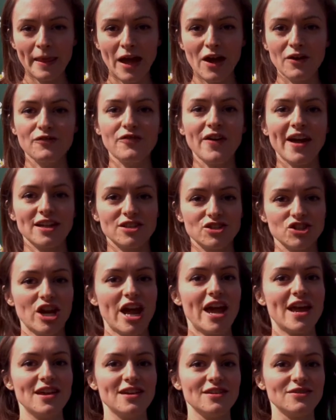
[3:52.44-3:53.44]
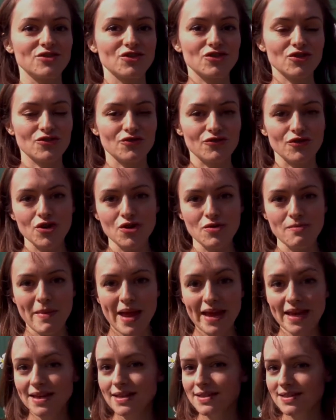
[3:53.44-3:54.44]
affect change through
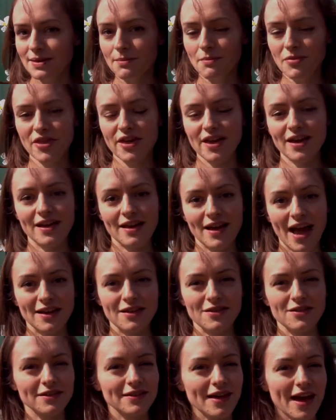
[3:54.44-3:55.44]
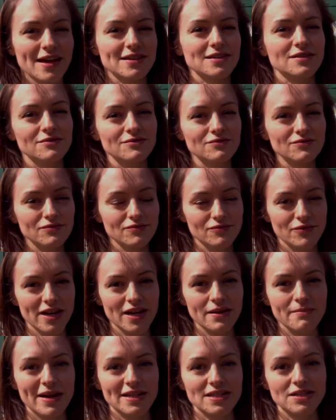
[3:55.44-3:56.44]
making something and I think that has a
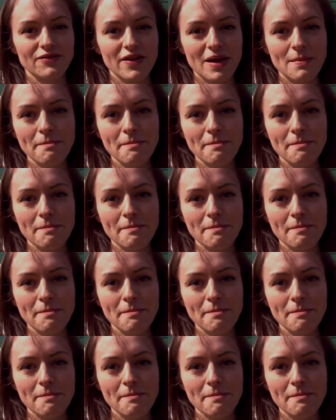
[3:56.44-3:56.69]
really massive